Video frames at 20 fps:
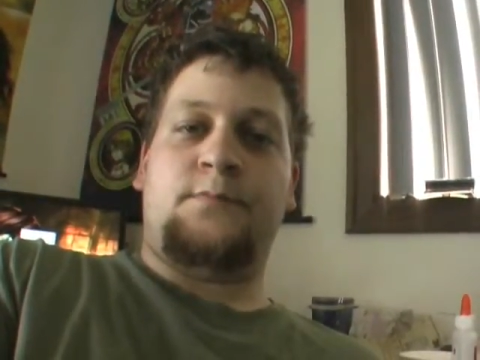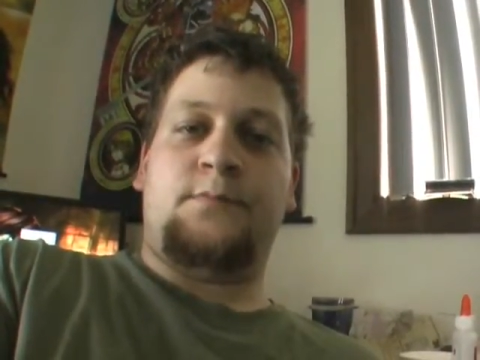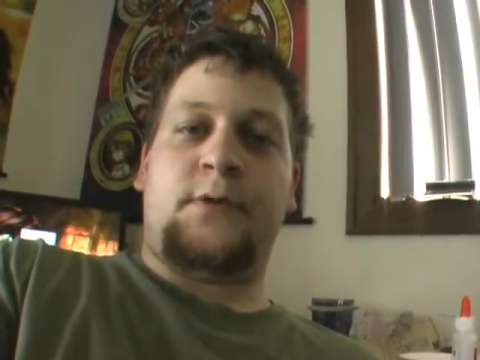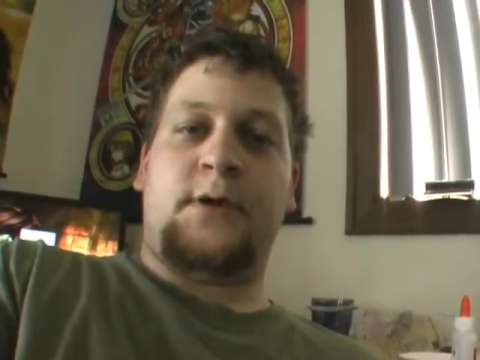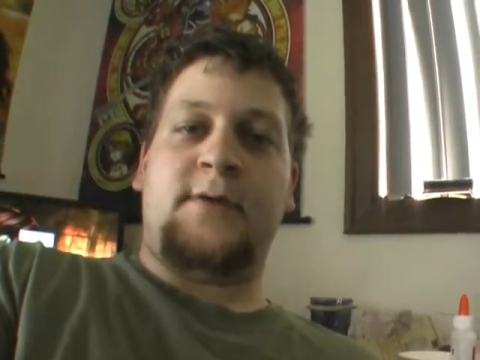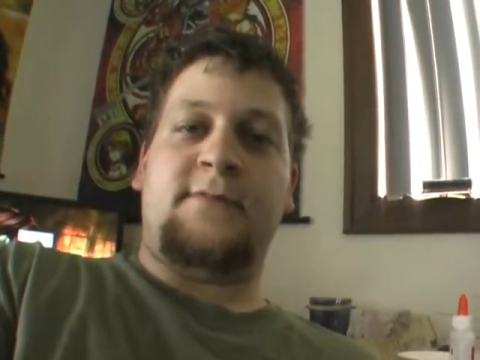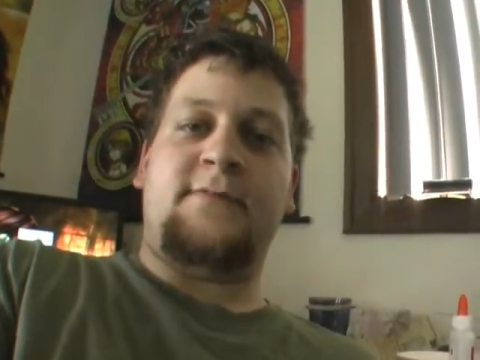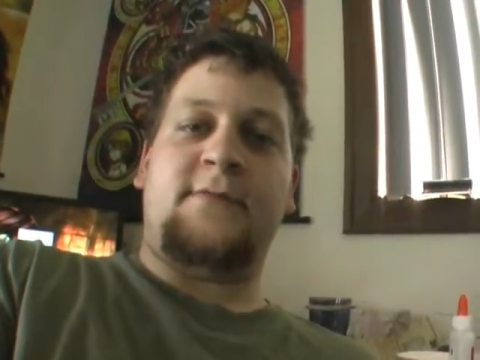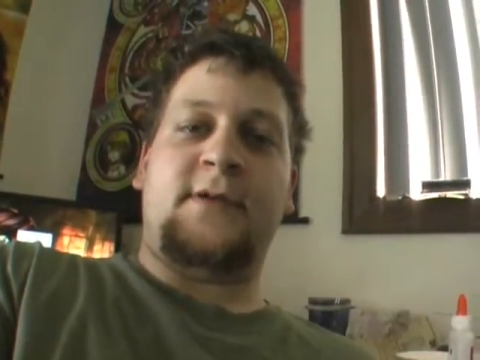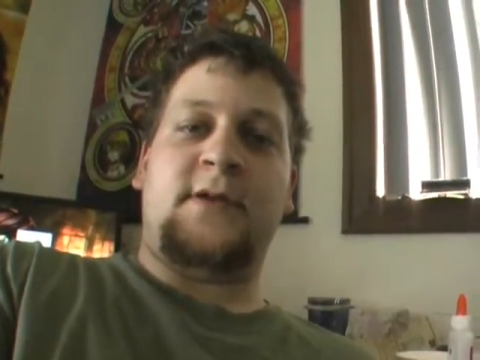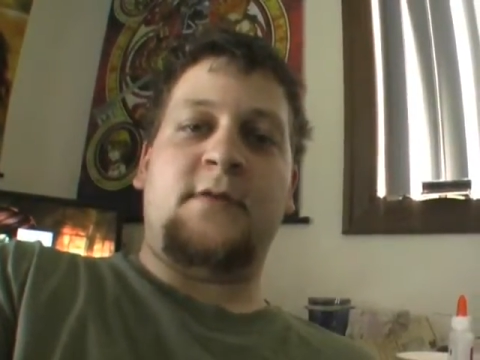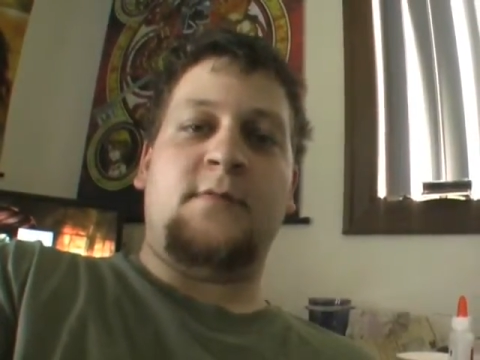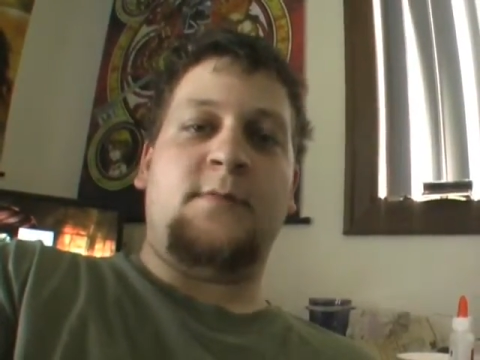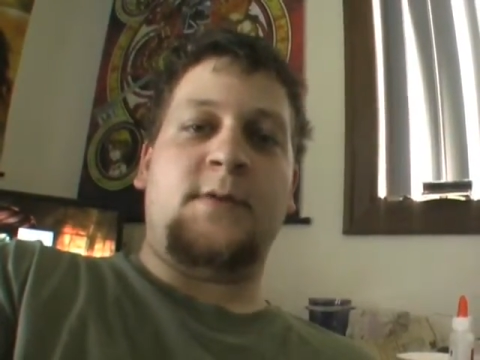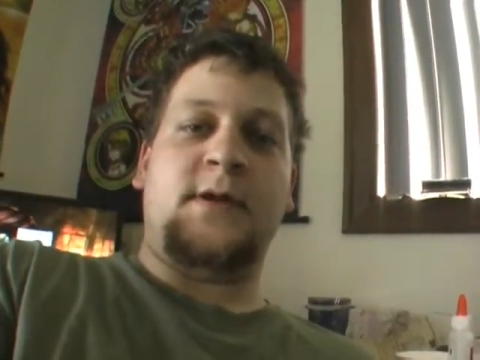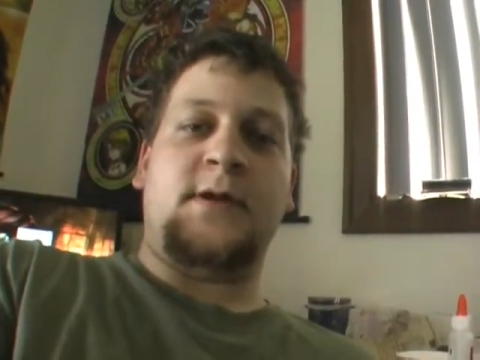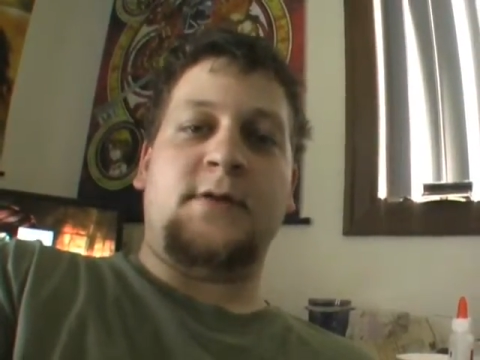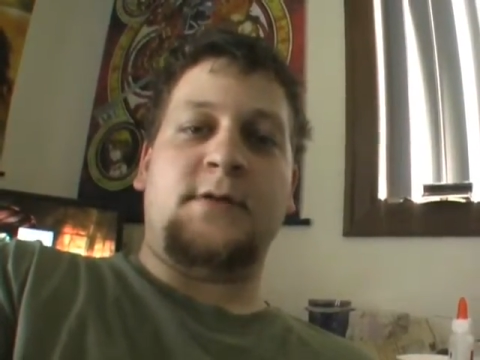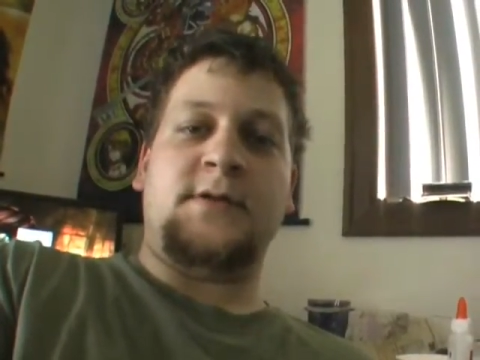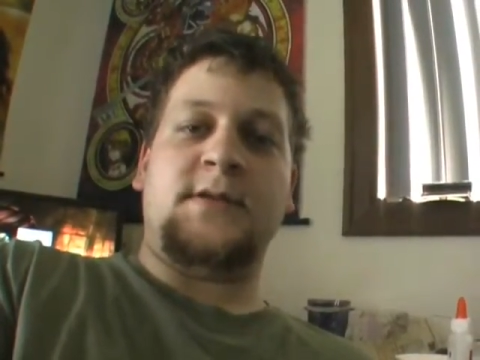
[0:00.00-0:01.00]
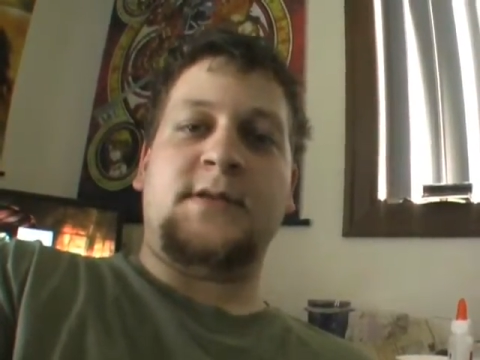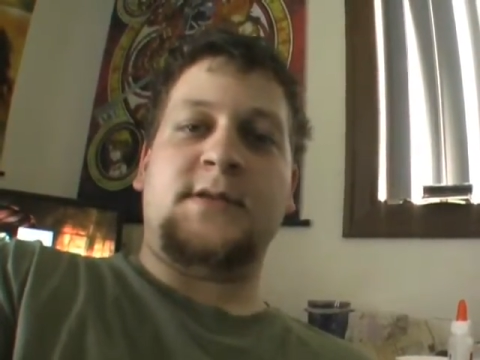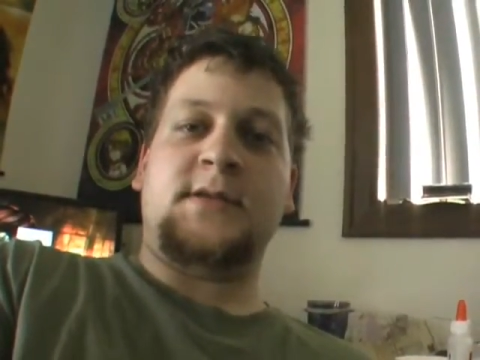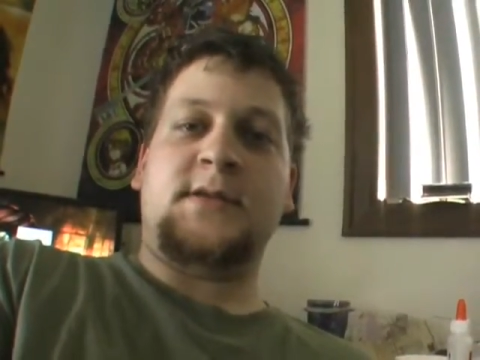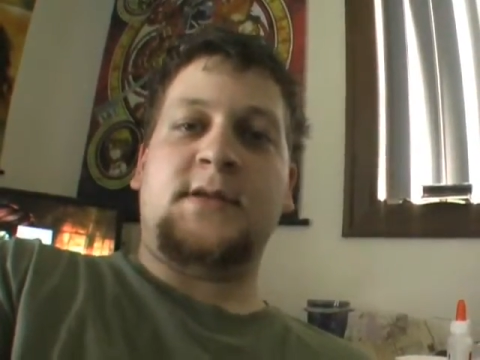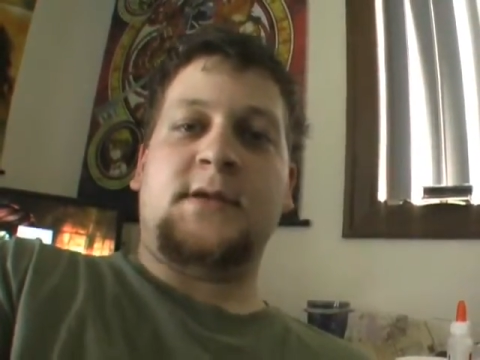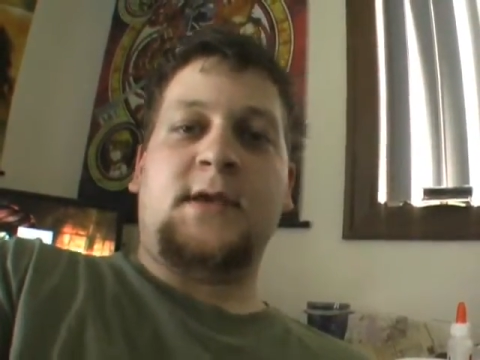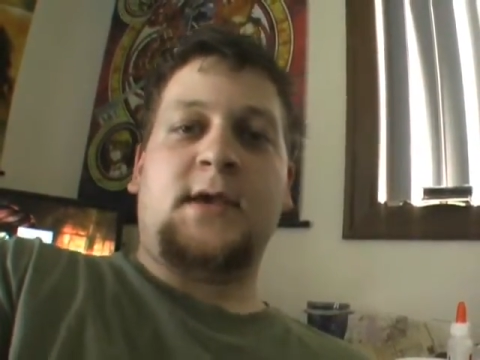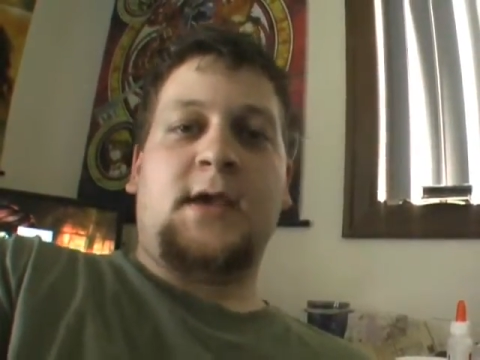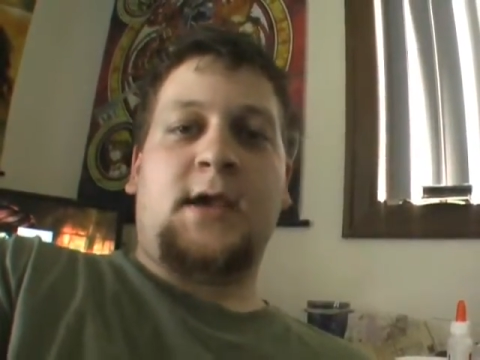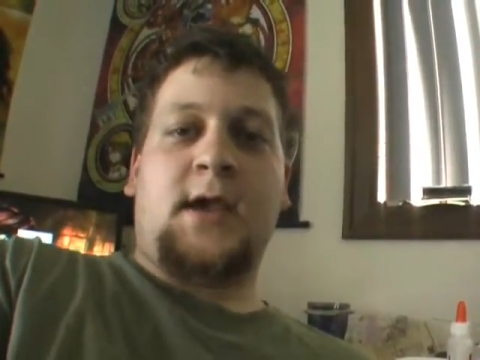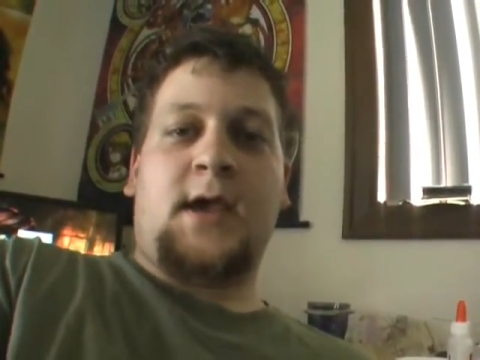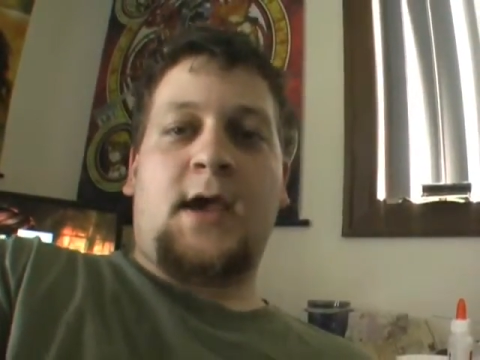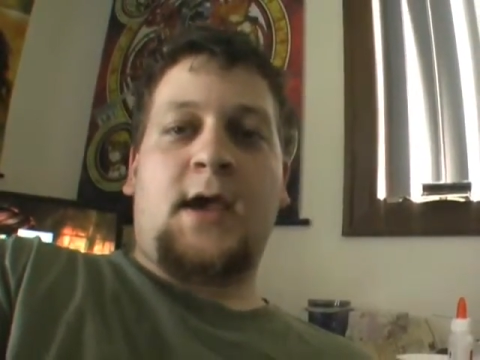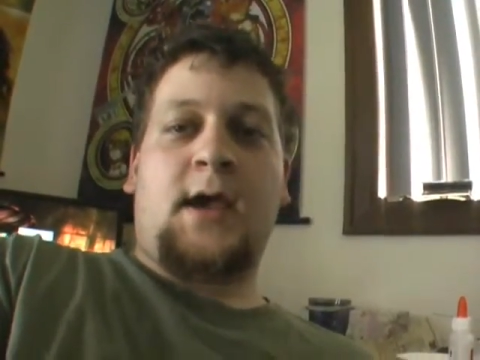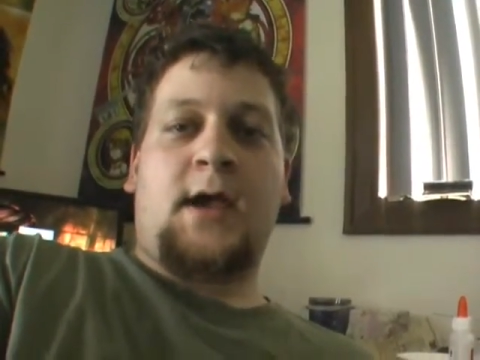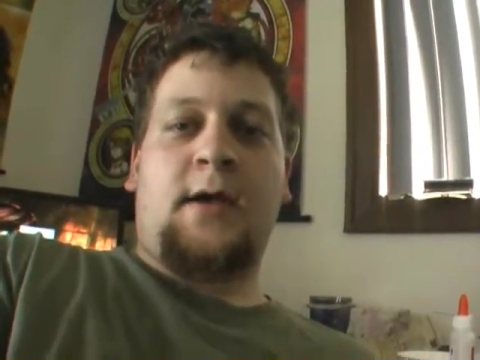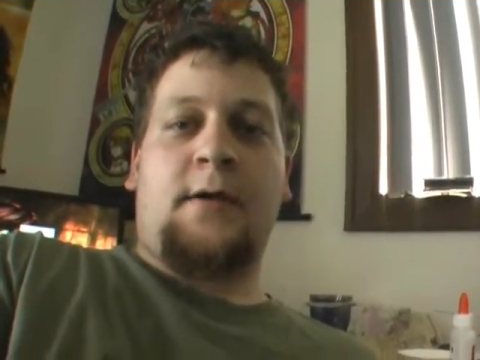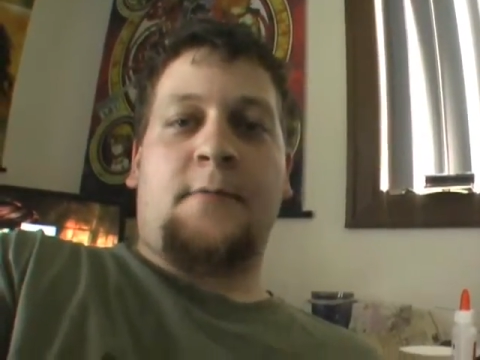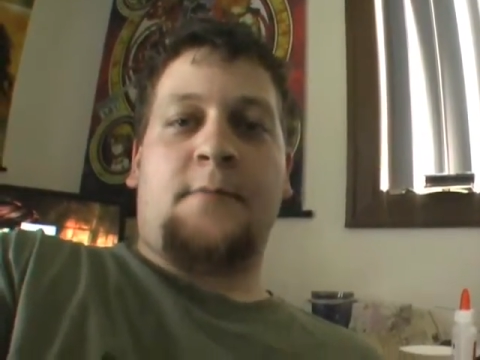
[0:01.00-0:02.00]
briefly wields.
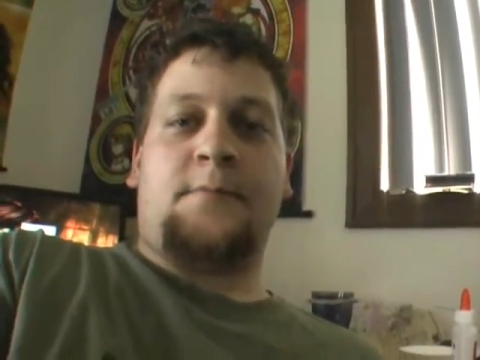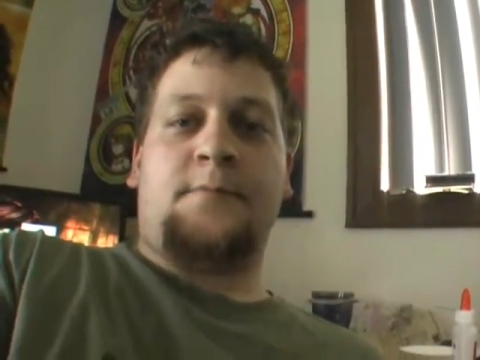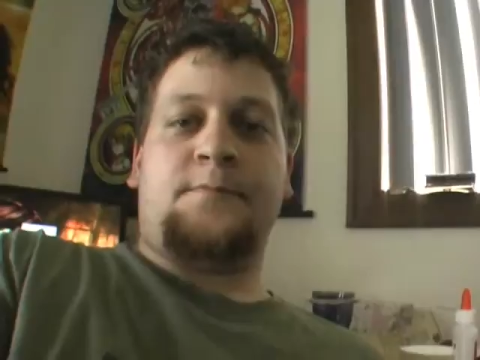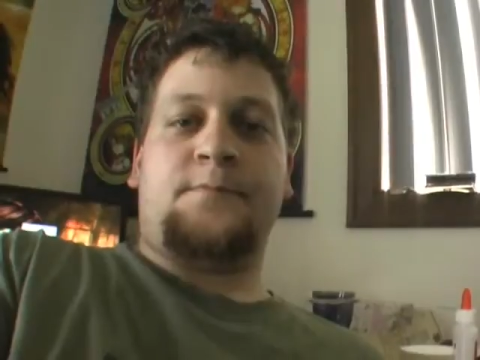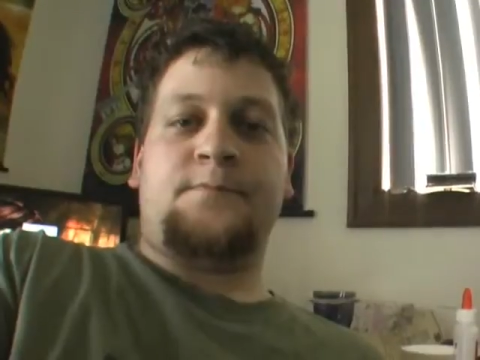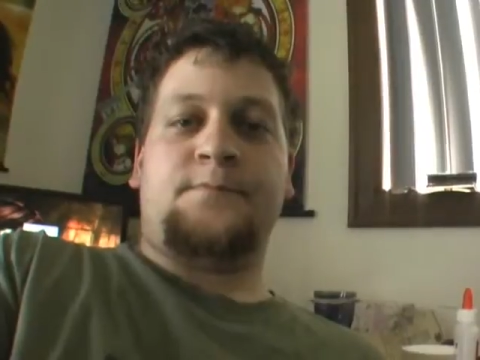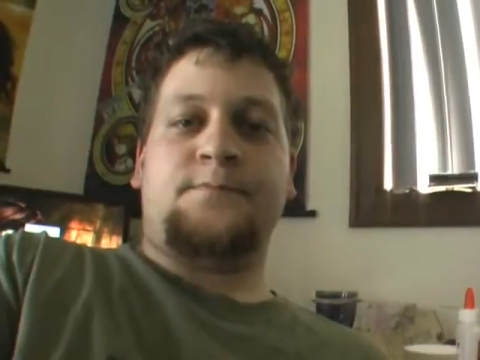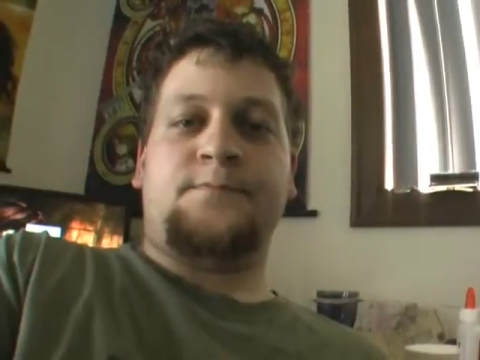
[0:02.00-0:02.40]
Um,